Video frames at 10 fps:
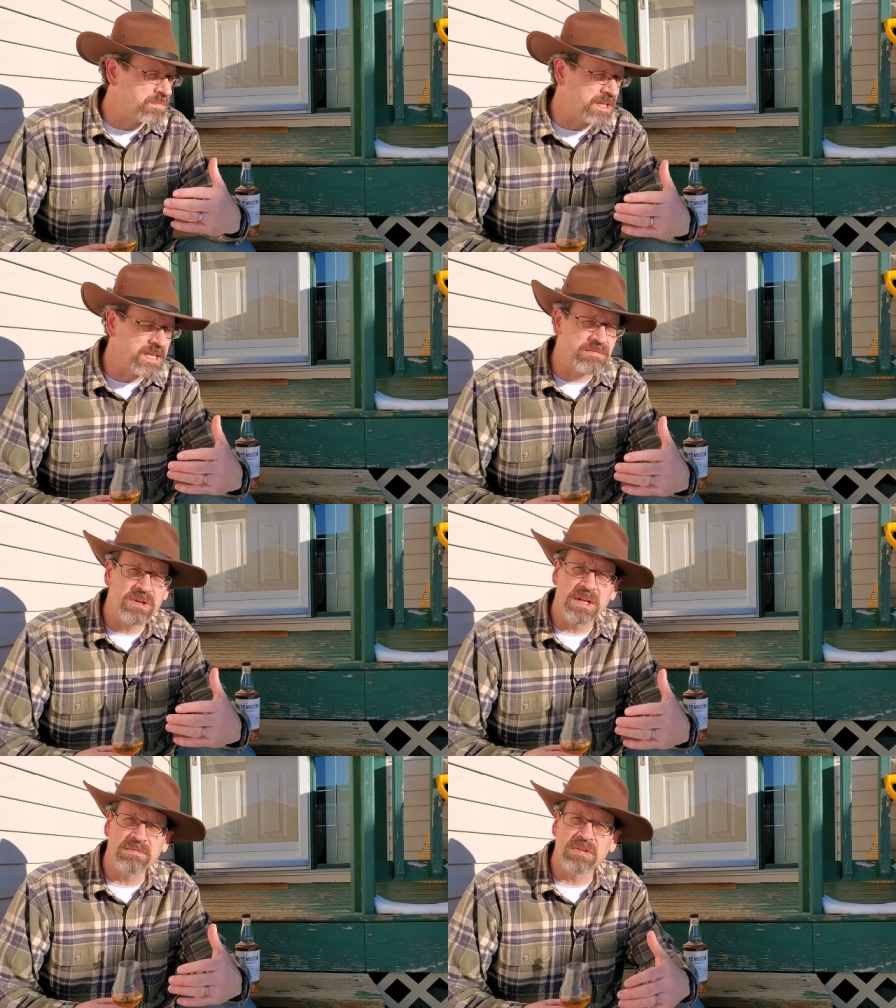give
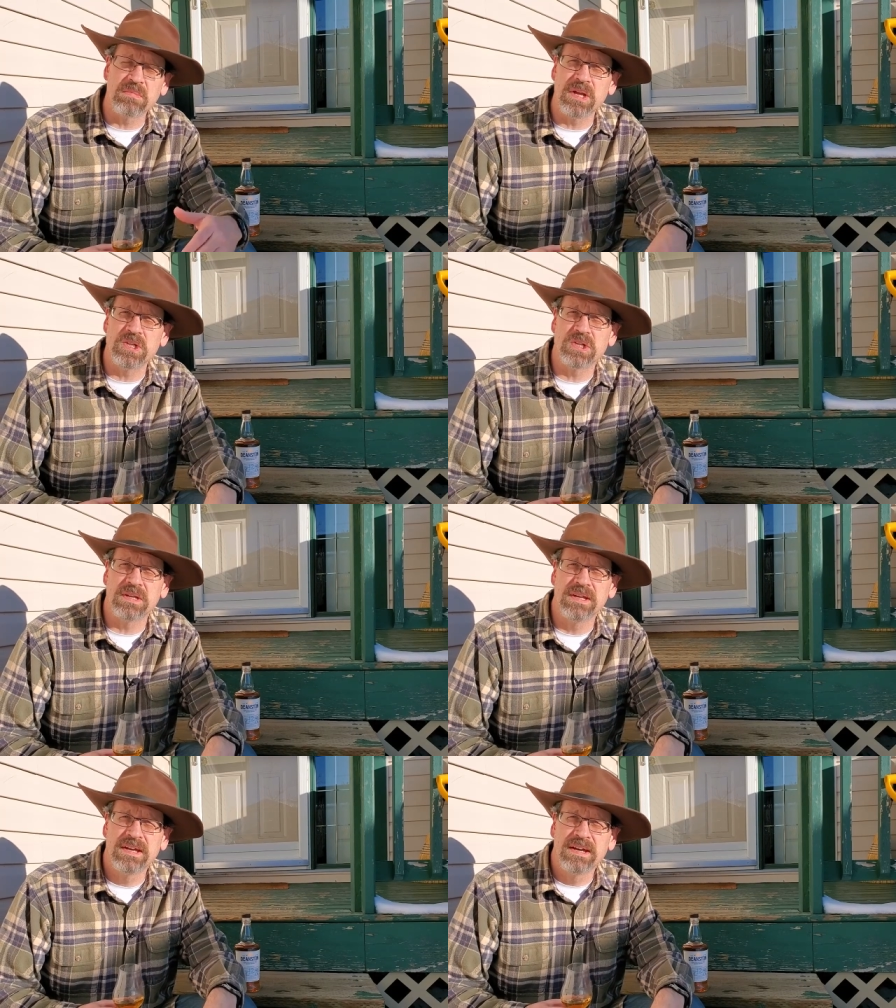good
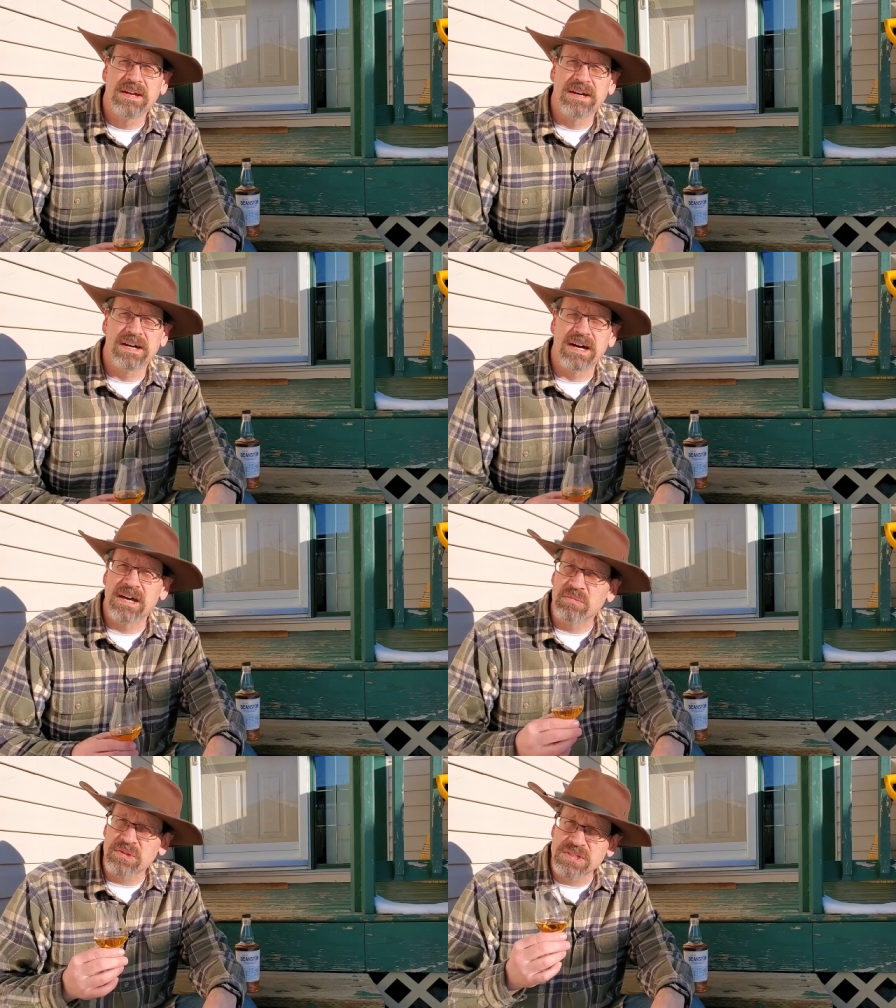information, uh,
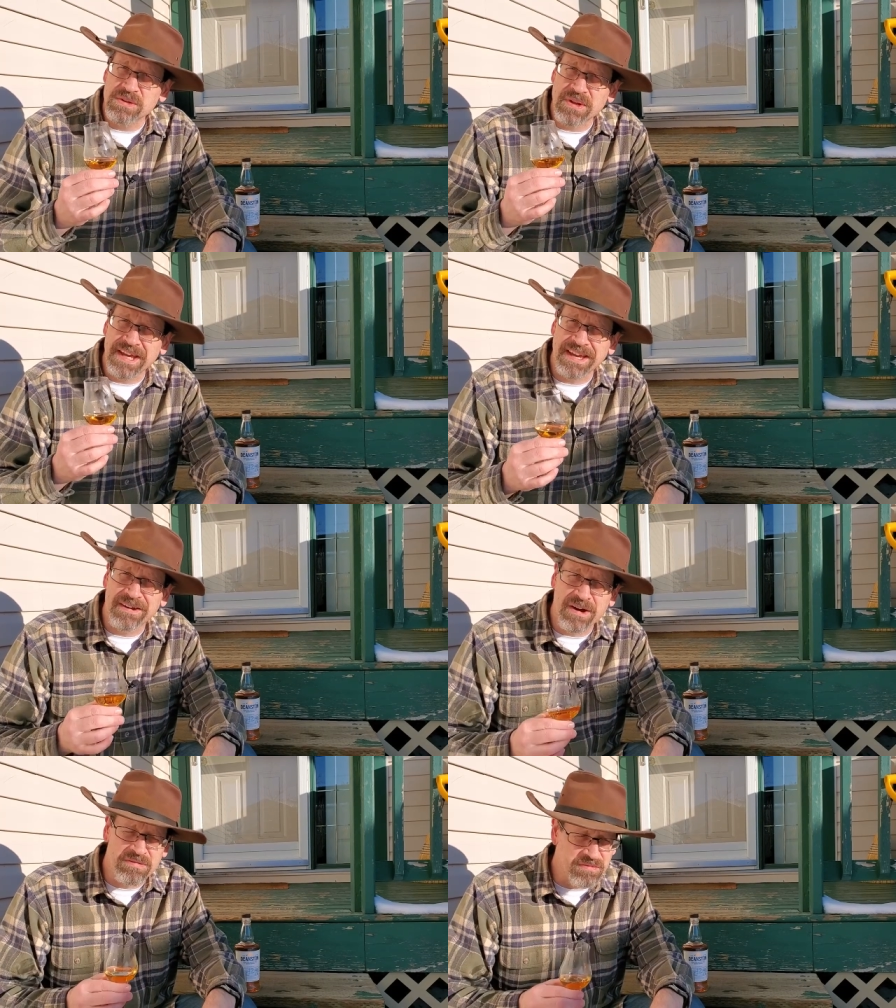and we'll see what I get
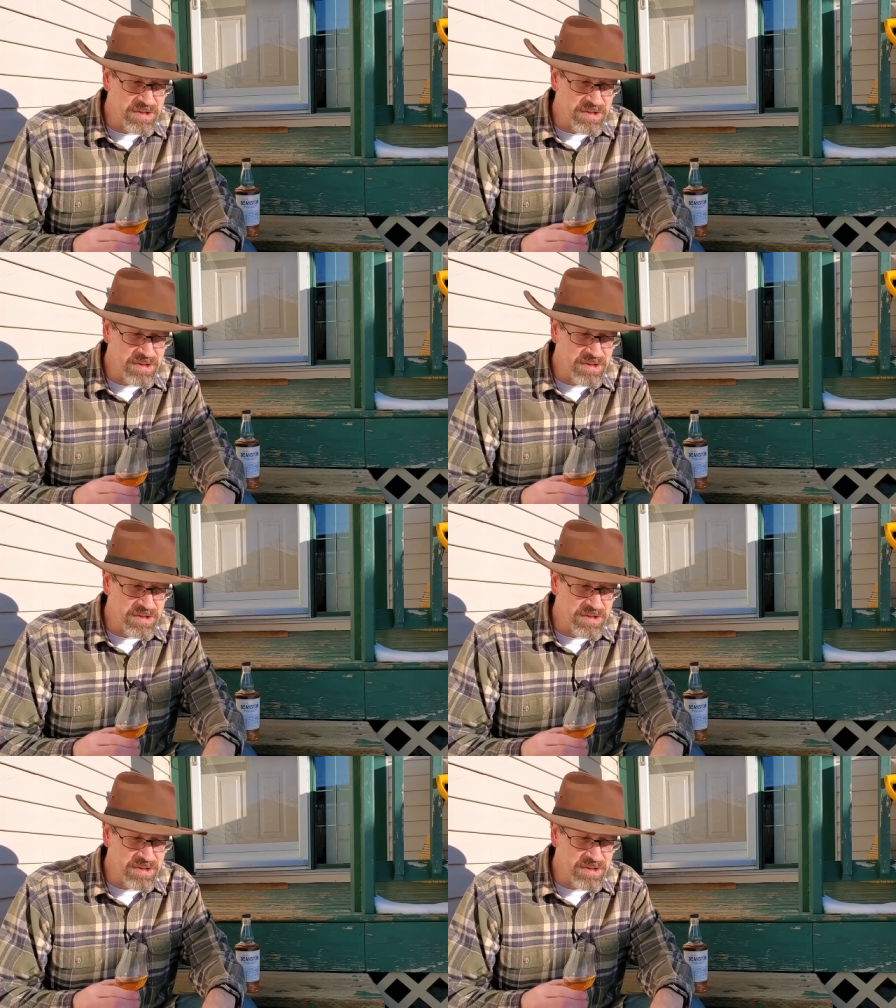off of